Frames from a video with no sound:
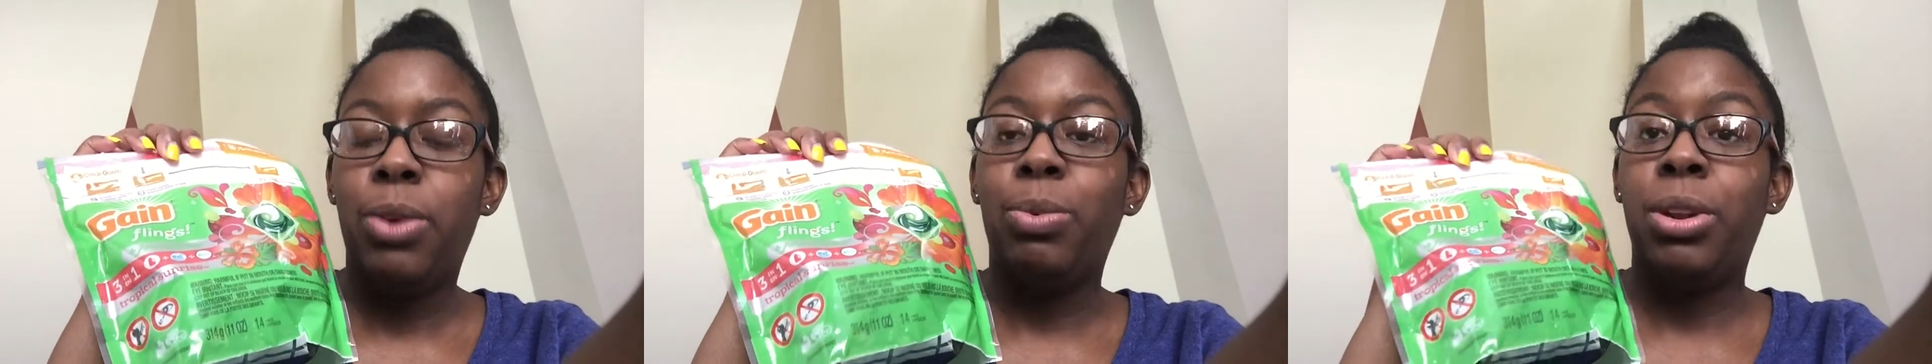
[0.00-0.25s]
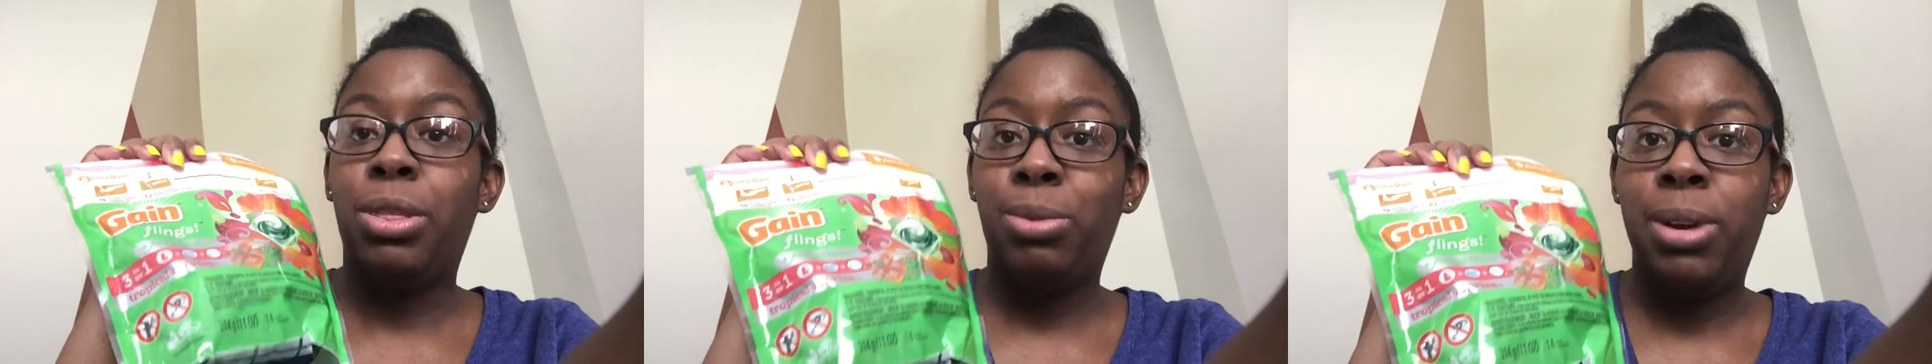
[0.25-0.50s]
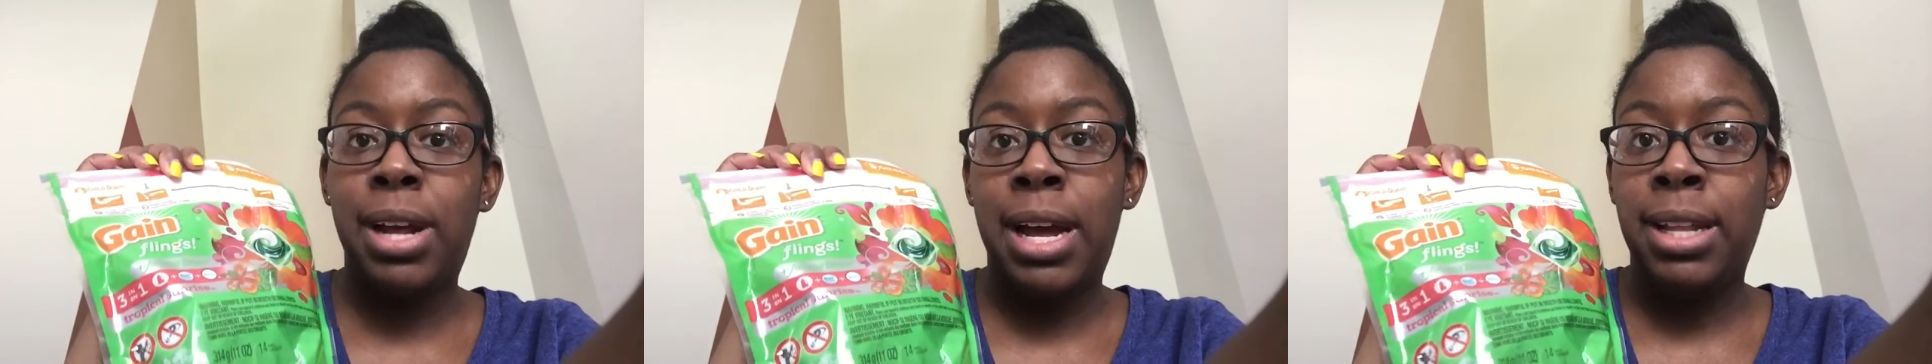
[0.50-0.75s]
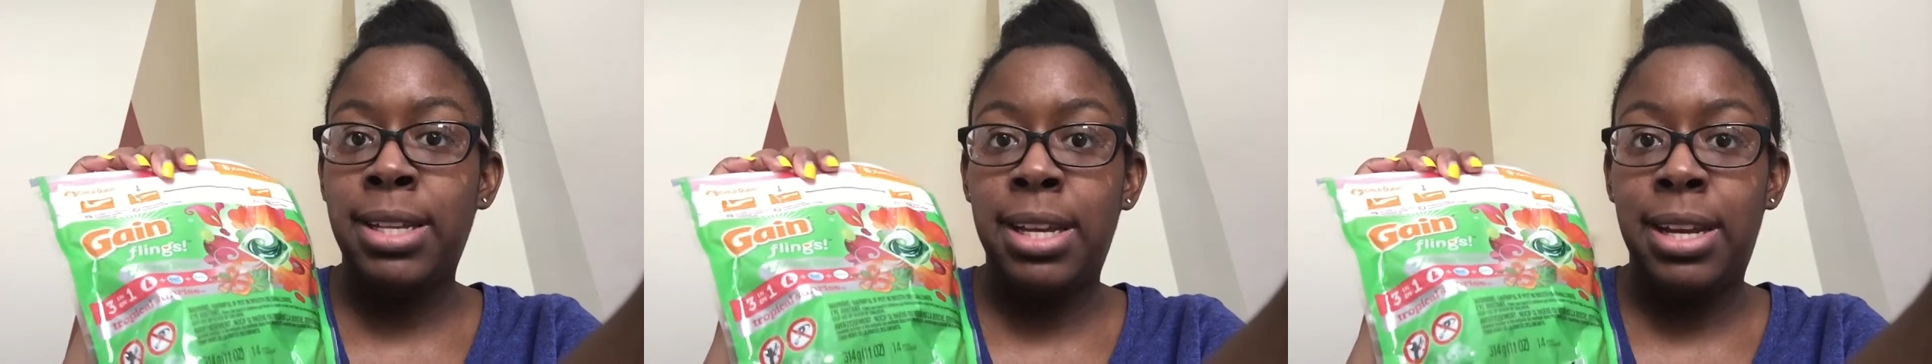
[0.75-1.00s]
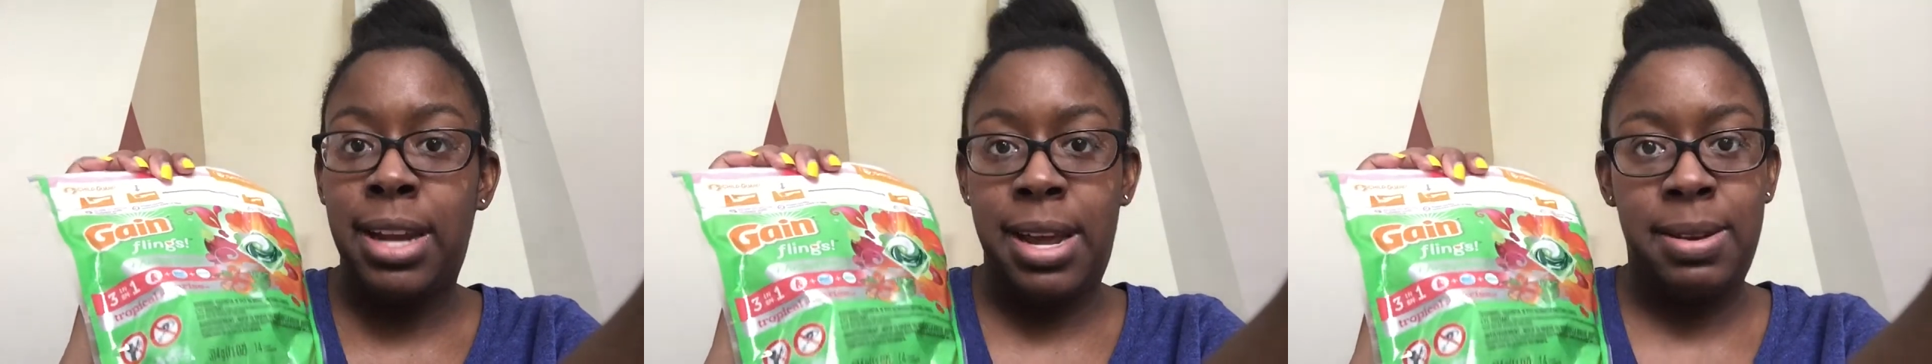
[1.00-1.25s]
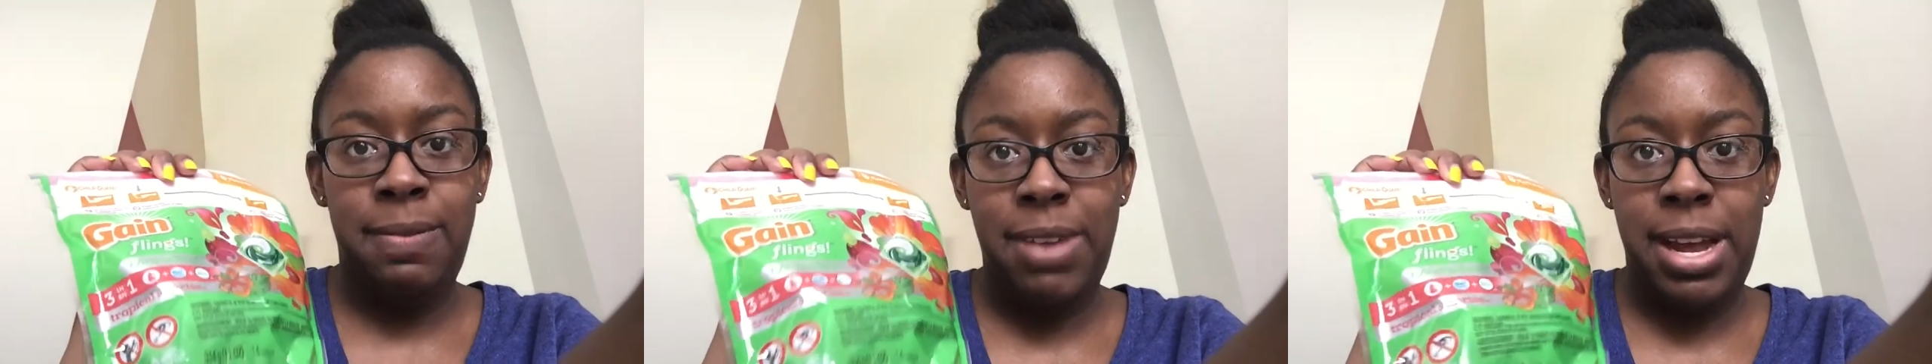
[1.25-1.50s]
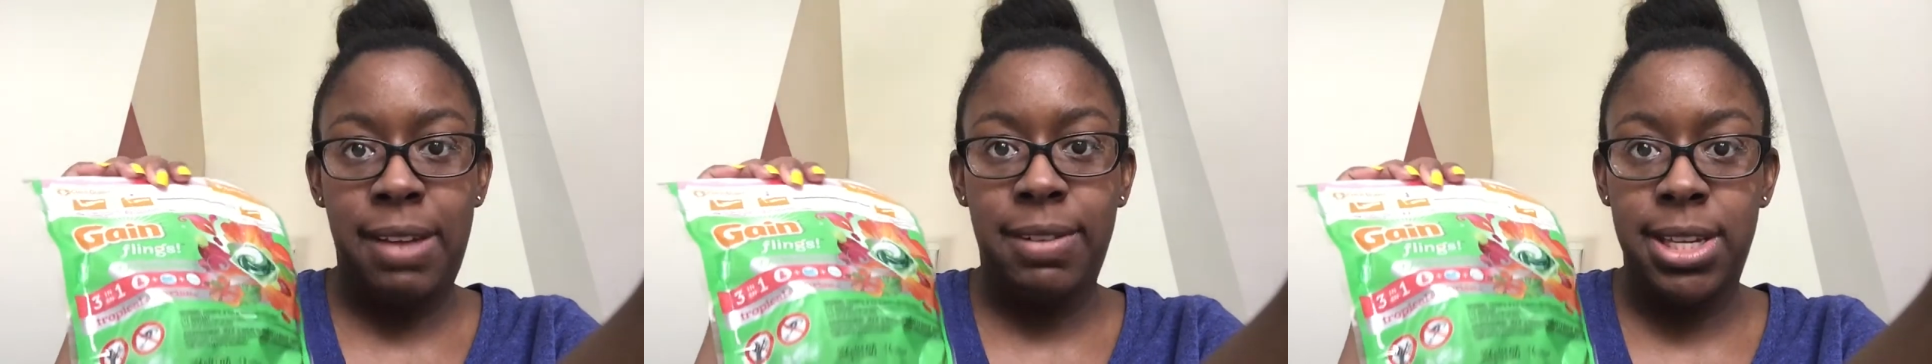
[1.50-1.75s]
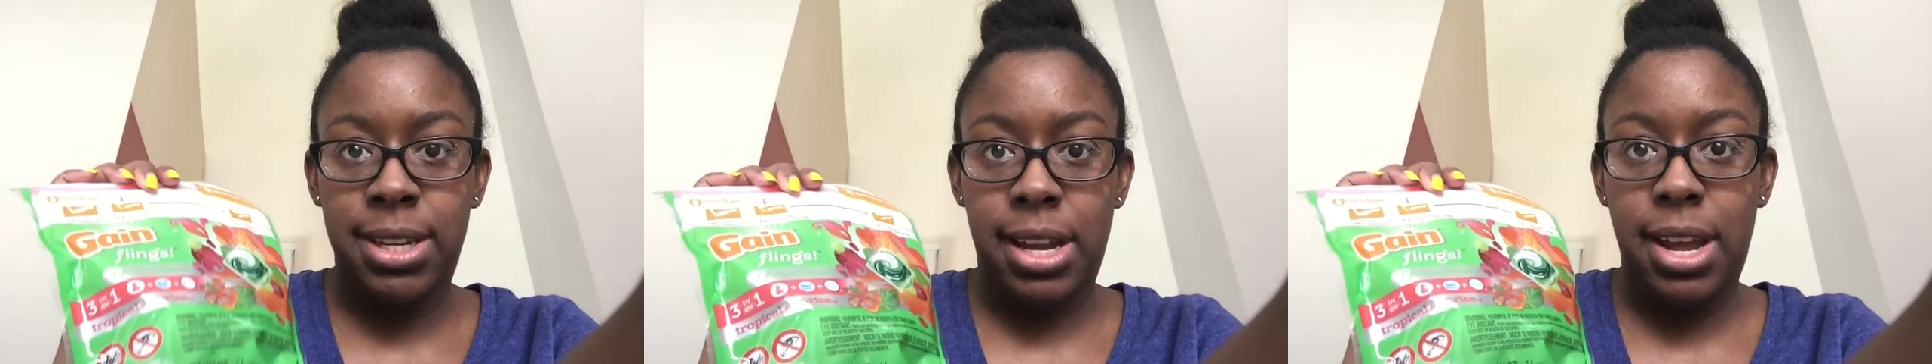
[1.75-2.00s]
were
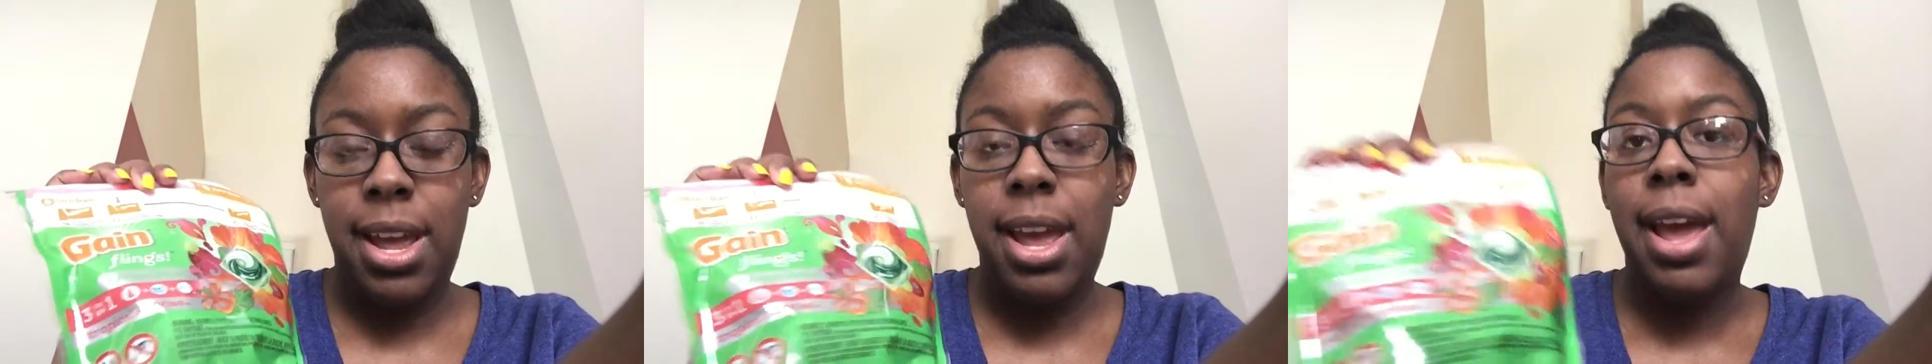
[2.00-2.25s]
$3.95.